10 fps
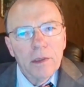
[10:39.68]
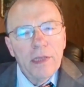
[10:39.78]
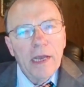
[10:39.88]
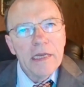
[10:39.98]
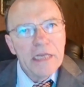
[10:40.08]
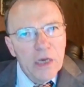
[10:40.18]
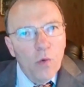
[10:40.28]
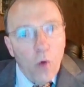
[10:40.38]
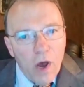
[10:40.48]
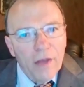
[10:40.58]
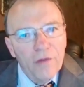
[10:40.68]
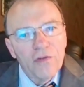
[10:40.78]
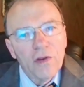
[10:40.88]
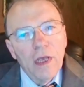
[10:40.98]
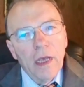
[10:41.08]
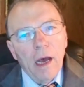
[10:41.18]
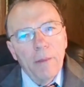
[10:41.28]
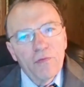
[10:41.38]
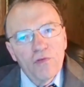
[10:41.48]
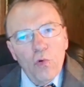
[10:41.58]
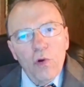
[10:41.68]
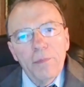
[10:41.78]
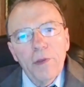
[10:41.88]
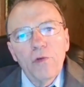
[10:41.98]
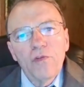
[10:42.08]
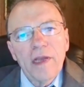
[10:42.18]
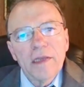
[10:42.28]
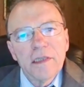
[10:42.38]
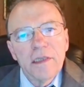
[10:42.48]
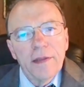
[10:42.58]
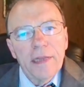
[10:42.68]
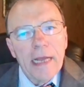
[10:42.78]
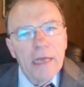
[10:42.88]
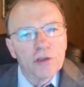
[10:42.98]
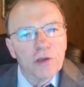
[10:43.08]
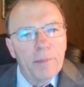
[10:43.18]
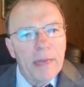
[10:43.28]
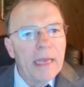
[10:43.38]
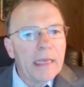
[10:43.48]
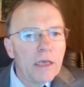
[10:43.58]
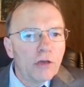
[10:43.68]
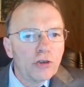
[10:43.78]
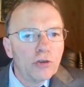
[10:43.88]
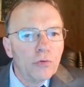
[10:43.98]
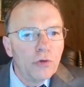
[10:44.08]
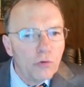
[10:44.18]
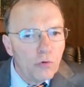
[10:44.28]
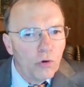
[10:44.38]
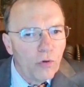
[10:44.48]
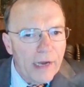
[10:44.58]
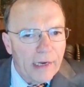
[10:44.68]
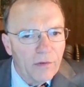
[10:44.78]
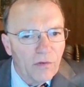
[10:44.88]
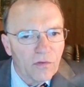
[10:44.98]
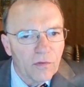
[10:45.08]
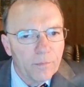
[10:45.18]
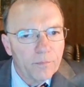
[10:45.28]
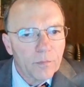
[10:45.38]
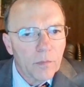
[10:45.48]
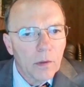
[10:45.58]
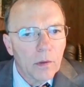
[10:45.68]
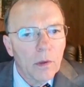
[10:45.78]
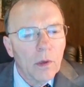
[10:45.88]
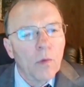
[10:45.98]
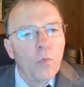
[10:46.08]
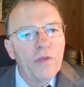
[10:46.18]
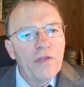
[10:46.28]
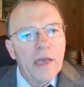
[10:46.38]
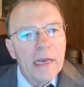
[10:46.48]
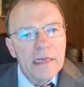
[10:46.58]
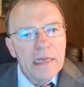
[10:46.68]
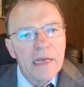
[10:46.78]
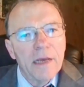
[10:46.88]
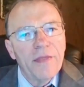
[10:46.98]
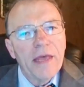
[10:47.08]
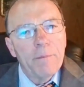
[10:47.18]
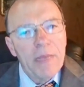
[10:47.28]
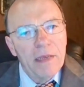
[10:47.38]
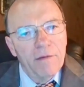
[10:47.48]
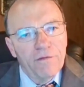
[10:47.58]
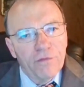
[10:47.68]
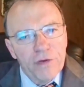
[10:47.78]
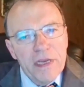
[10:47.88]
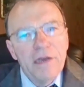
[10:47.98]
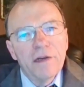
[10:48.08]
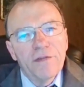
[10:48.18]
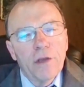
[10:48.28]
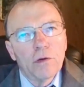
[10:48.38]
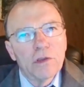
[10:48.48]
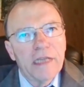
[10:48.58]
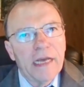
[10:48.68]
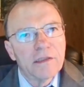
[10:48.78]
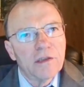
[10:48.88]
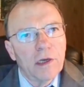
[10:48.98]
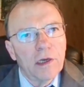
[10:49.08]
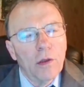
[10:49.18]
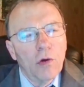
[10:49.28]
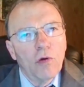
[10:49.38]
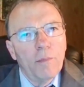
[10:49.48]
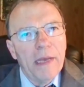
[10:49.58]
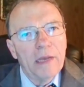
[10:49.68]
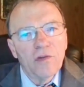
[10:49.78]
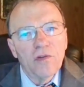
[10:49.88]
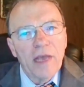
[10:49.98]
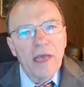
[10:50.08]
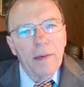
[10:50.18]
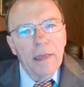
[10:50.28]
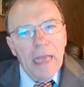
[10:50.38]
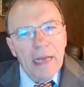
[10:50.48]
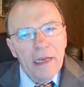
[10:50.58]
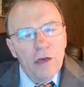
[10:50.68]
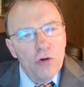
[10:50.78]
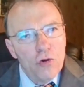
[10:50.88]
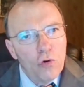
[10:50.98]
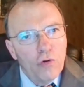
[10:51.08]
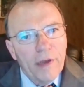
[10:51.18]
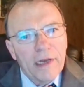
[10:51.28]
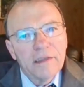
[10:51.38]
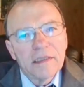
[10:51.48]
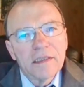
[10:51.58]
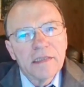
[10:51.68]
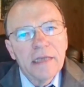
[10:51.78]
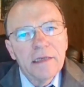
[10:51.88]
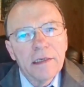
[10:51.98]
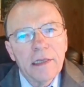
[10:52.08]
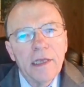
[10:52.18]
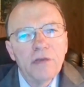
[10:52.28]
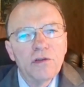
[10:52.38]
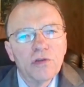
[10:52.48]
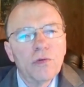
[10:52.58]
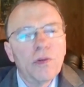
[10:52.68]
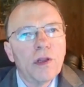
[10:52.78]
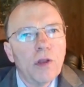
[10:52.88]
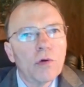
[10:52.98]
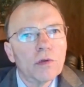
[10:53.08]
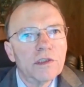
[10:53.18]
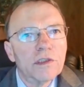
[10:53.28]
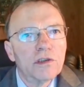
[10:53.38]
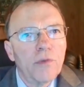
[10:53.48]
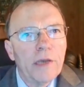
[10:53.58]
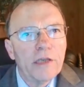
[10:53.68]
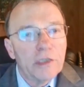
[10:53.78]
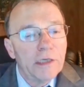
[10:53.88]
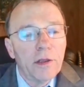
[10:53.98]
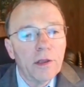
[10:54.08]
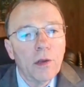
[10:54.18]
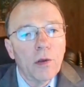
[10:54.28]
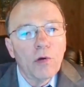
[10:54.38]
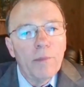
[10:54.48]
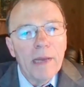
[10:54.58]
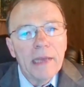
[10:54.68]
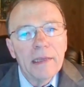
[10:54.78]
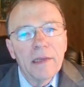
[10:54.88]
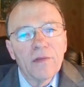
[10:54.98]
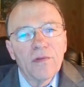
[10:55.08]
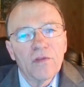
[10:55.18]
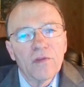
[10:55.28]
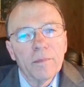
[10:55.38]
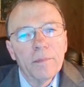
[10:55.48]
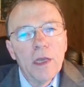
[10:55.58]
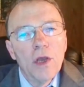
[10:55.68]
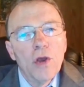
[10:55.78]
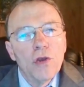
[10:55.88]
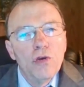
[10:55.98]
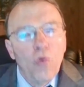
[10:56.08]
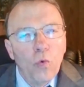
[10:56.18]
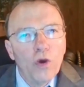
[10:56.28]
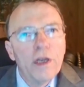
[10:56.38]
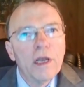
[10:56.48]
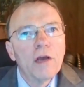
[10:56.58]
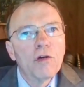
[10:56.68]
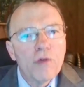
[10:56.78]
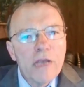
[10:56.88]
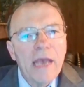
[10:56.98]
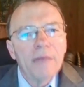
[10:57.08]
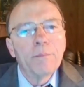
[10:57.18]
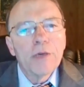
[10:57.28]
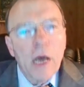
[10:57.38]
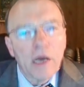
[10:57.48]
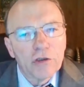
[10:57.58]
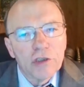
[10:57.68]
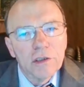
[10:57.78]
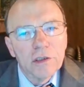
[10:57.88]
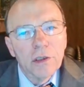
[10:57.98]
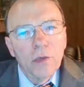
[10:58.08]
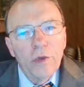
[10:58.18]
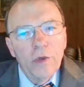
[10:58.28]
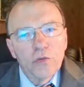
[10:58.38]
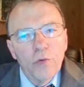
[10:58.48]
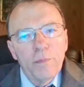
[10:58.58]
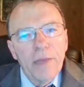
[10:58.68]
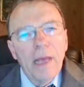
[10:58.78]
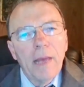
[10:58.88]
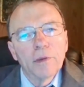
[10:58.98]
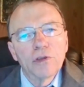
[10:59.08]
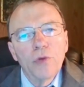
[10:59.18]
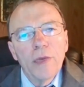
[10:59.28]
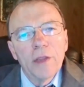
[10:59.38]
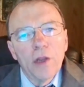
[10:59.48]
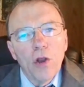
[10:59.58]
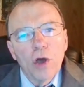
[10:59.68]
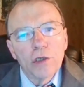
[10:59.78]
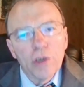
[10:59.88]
The idea was absorb those debts into the national bank, issue new credits with the idea that being freed of those debts on a local basis and getting new credits extended into the local situation, into the local banking system, you would create production which would be able to, in the long